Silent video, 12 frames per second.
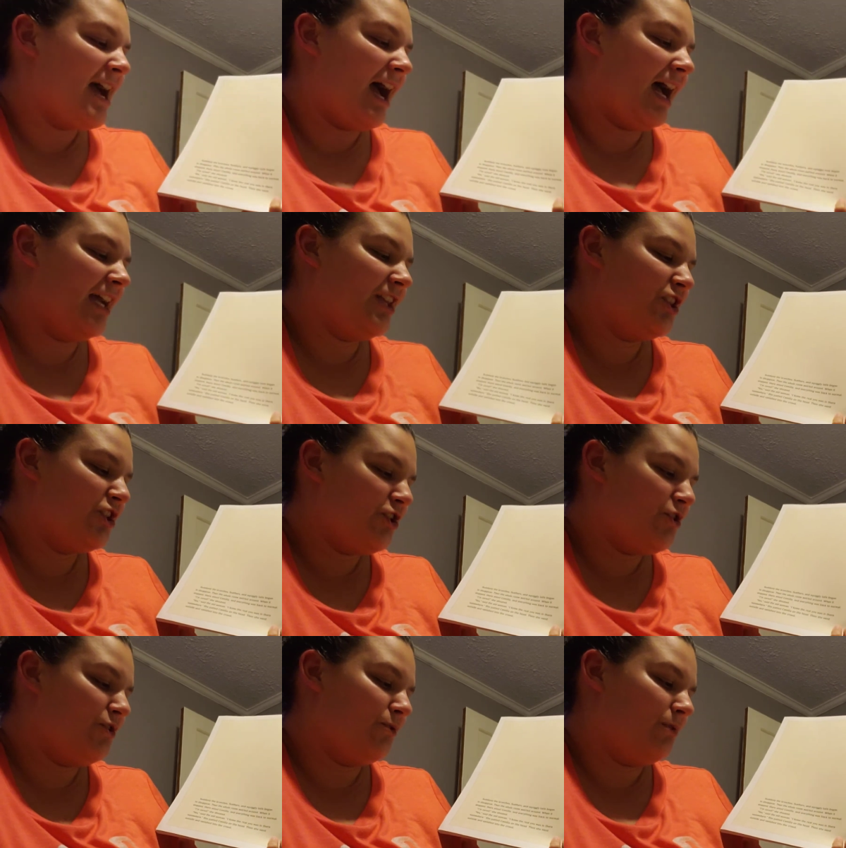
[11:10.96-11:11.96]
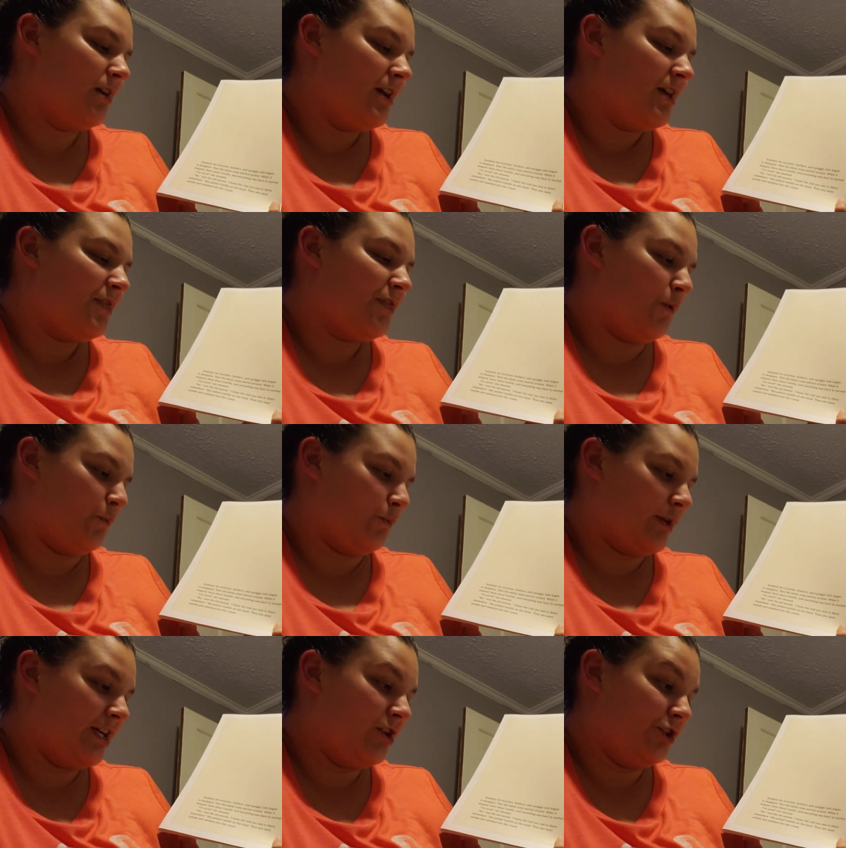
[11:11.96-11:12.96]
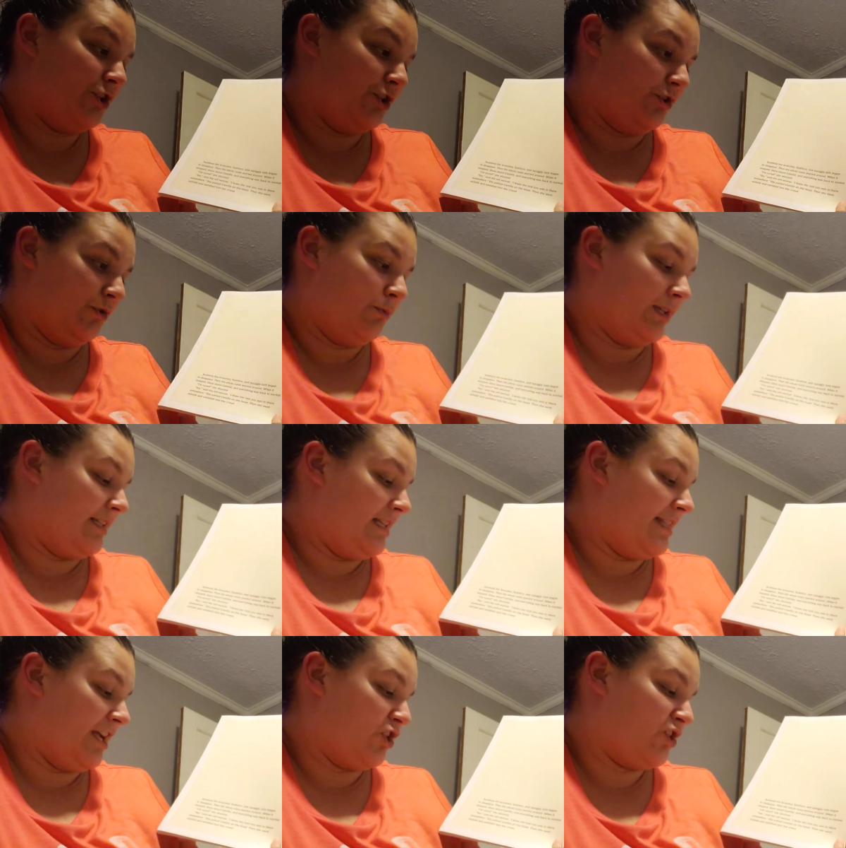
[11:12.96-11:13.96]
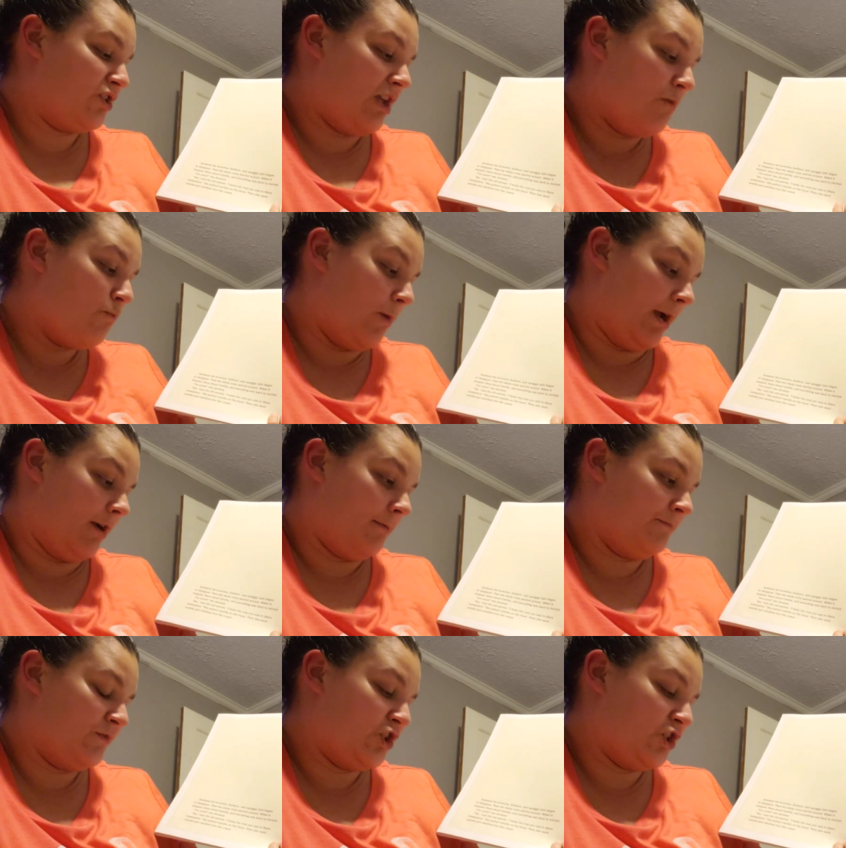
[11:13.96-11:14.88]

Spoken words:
I knew the real you was in there somewhere.